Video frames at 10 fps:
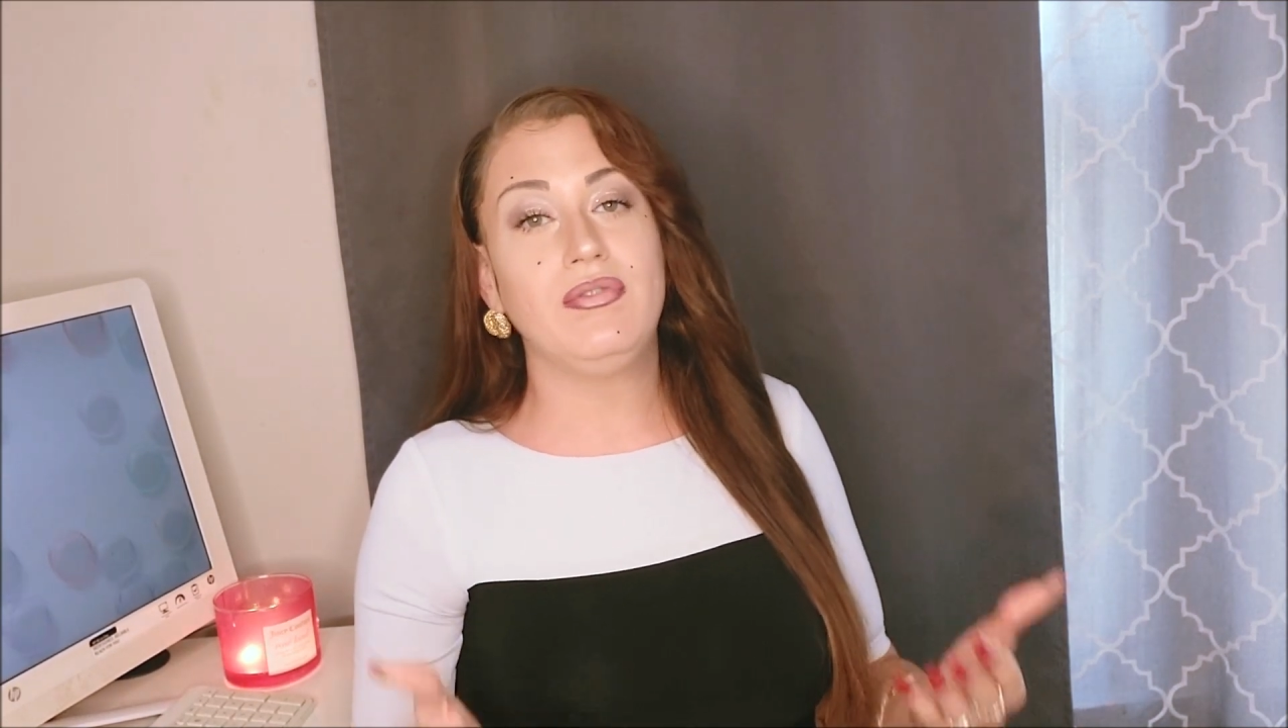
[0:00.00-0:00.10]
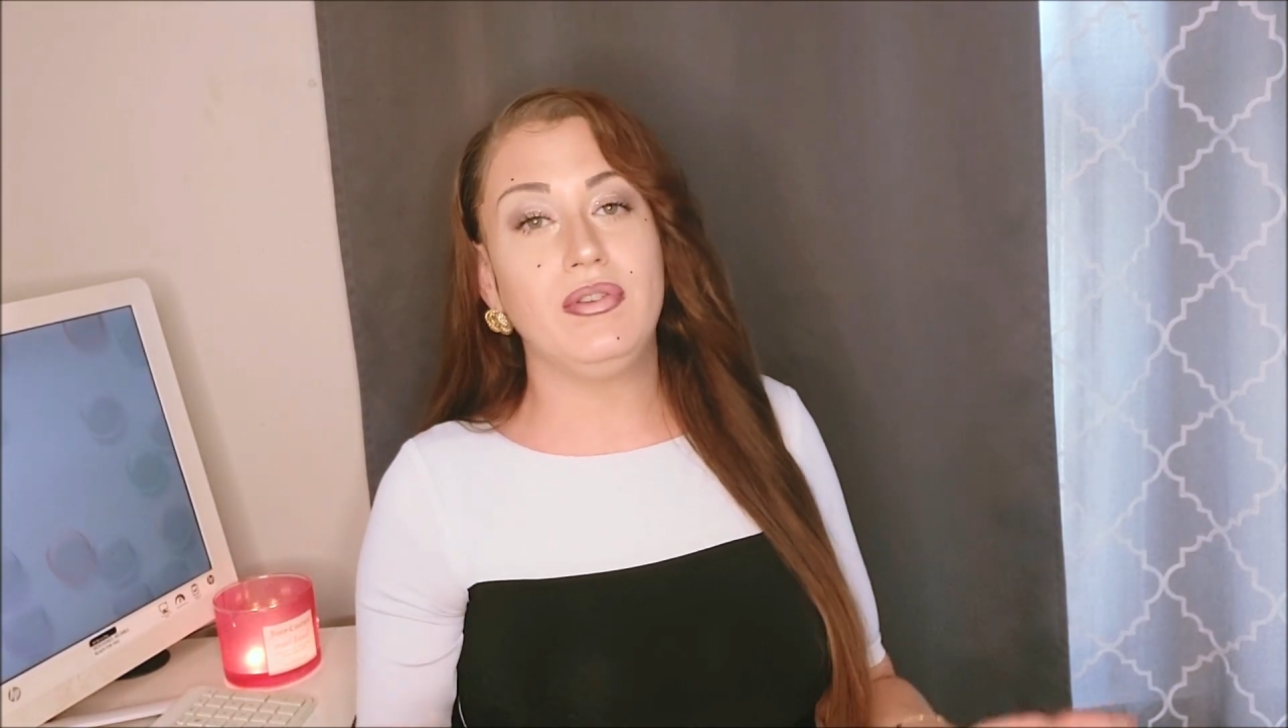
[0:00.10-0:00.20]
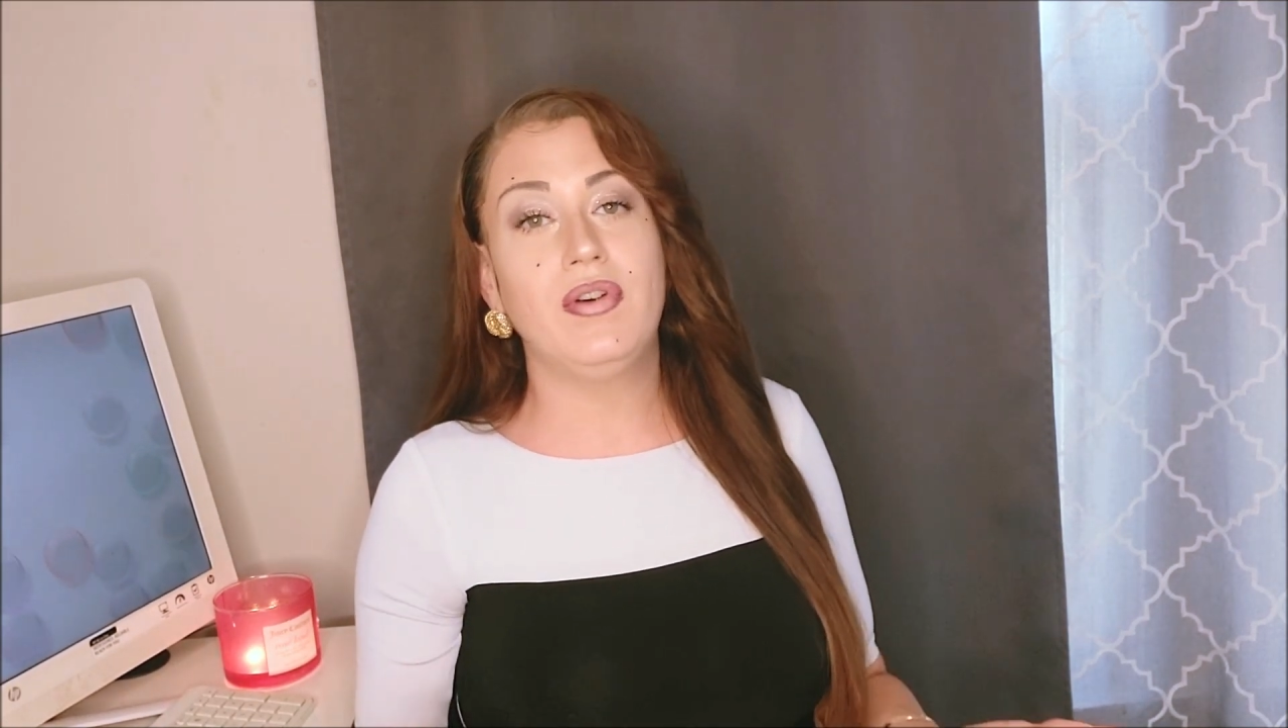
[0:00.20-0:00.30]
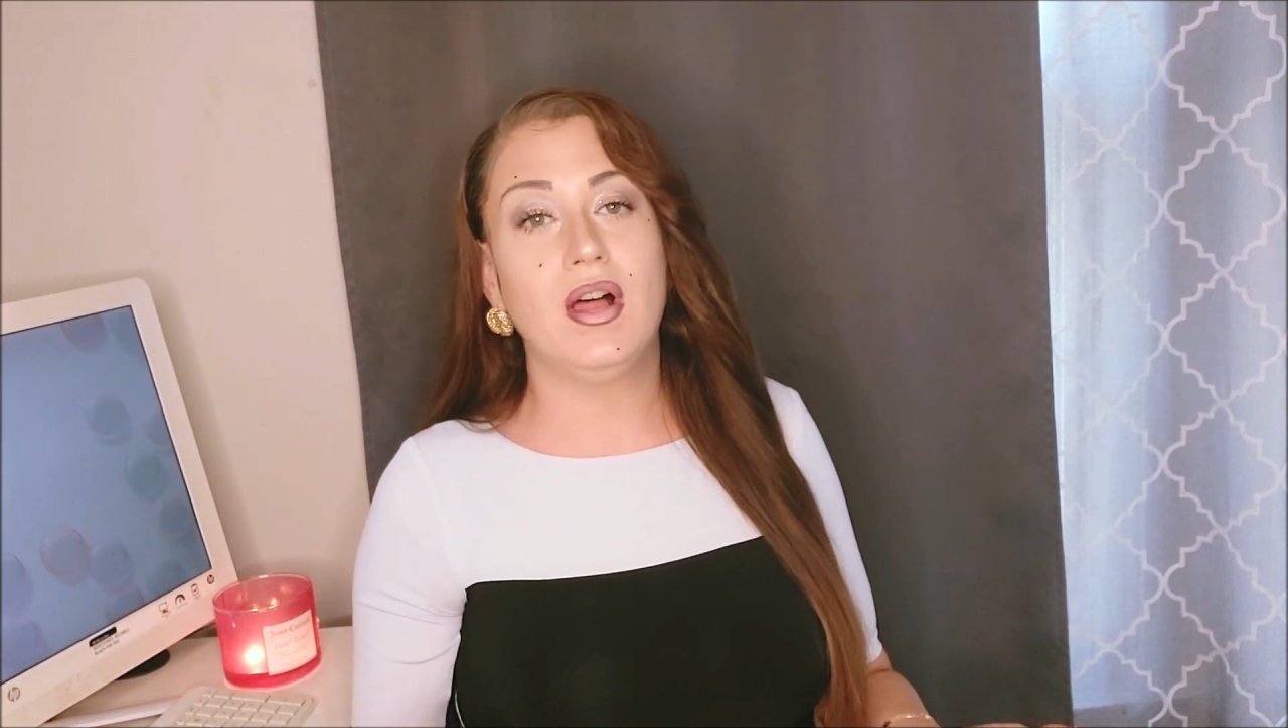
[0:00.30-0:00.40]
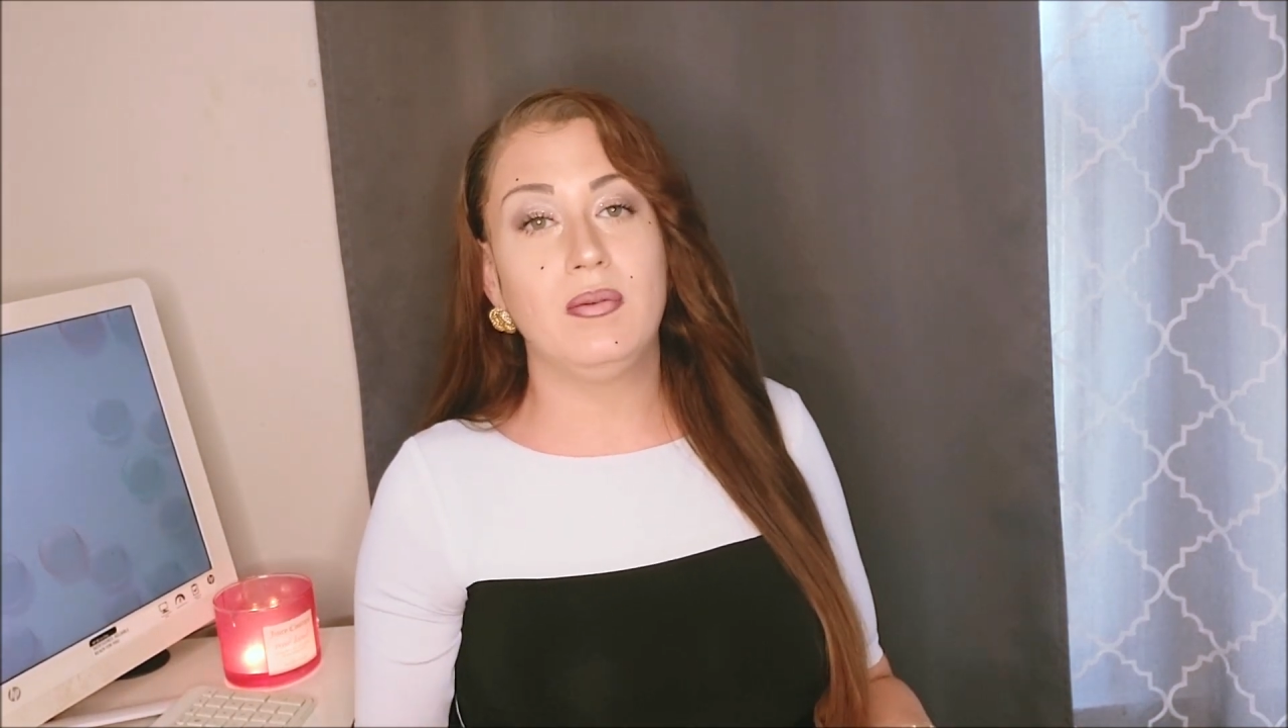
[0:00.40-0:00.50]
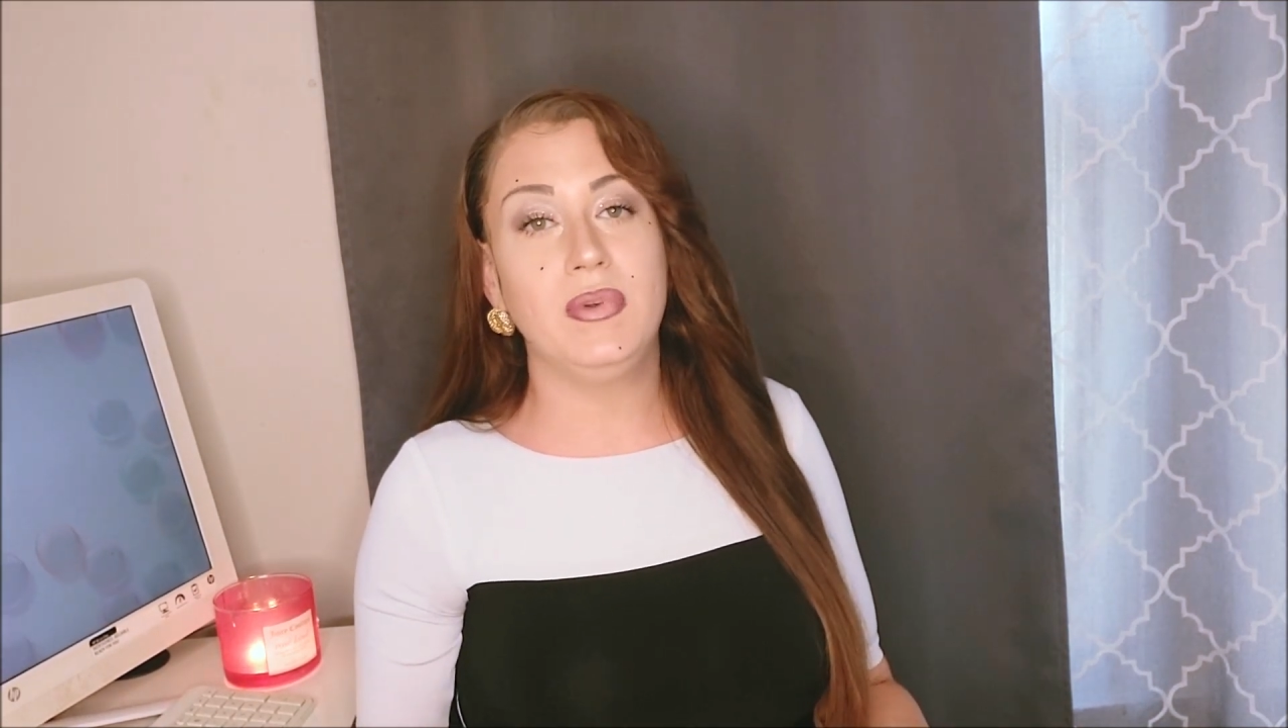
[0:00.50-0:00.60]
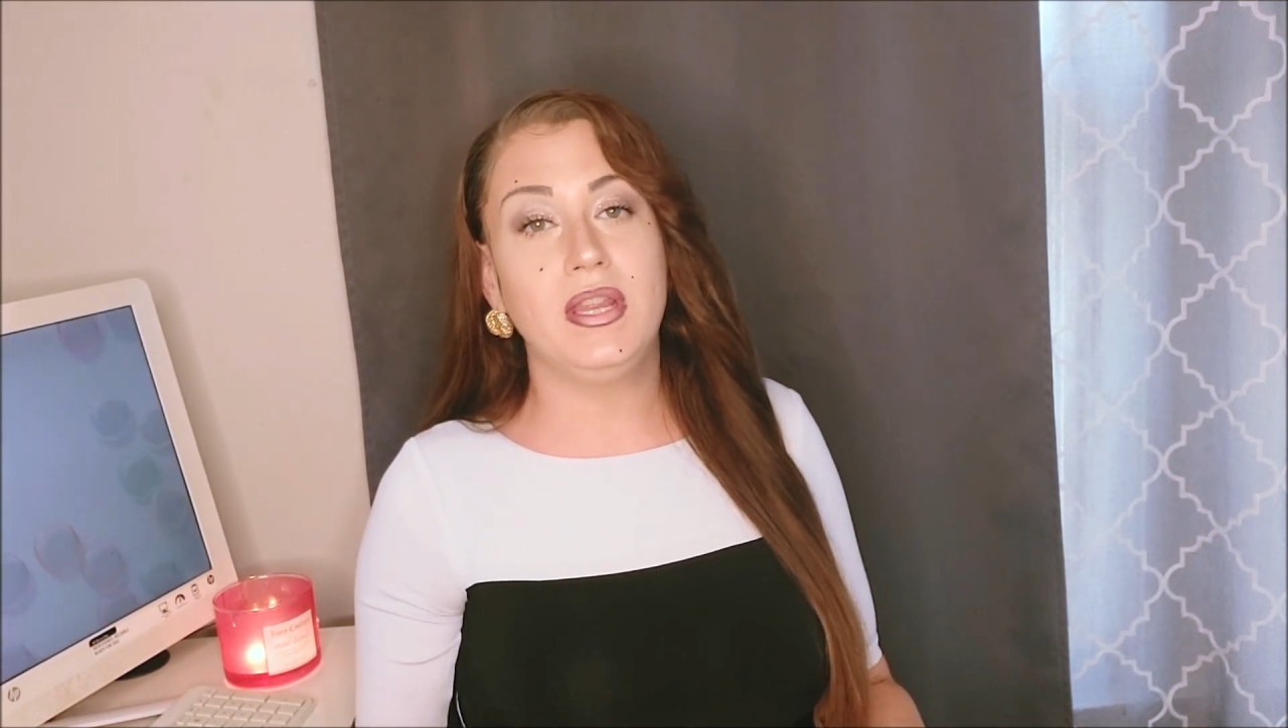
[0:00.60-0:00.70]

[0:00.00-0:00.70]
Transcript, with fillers: If you follow